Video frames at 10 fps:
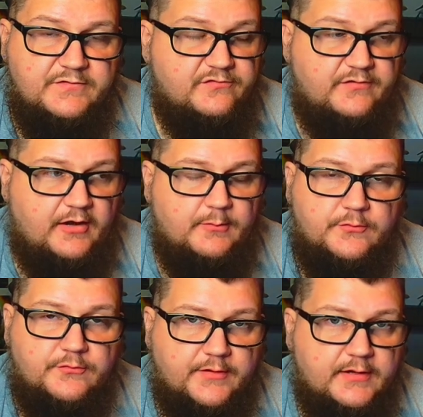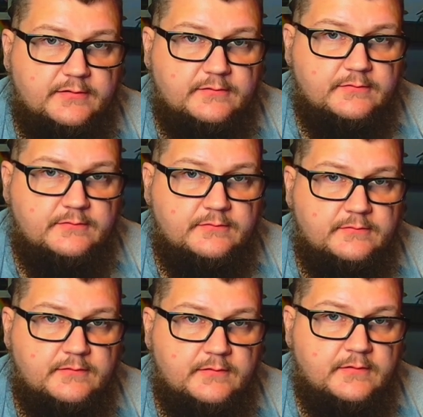It's a terrible thing.
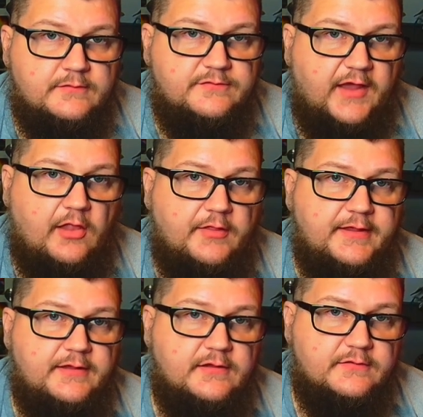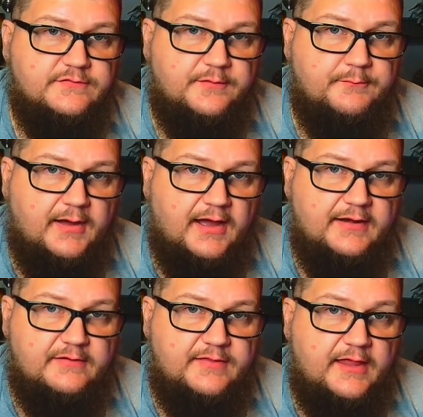Telling
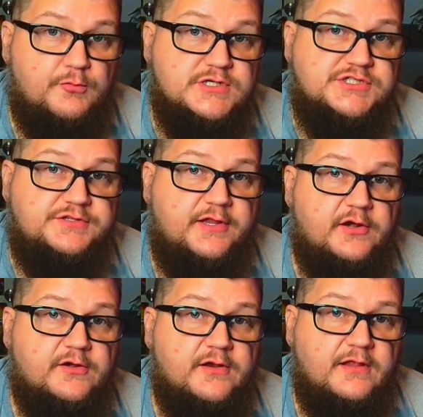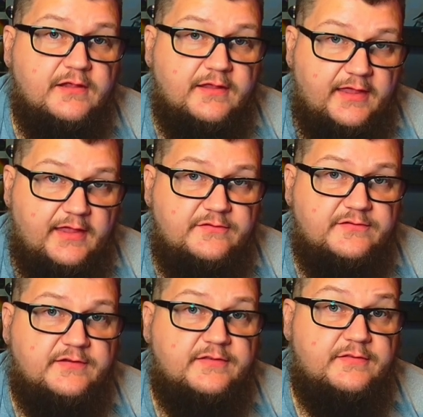somebody they wish their
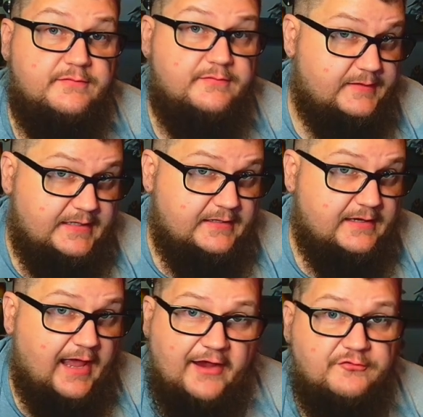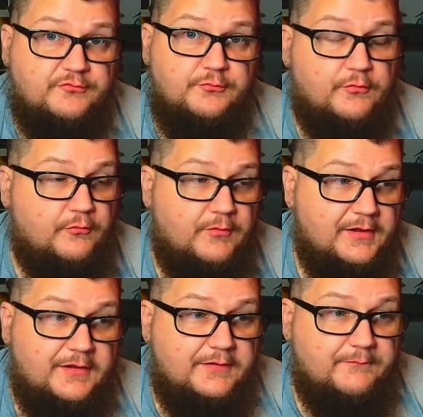kids and the actual
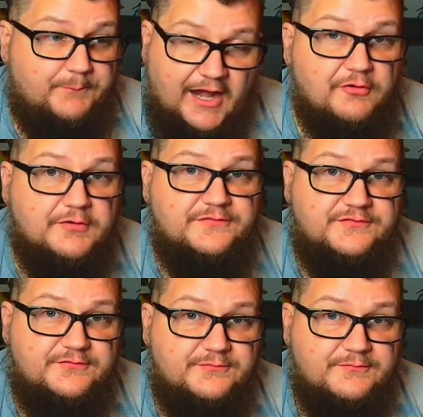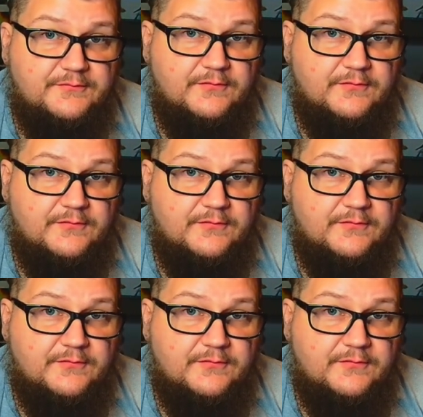parents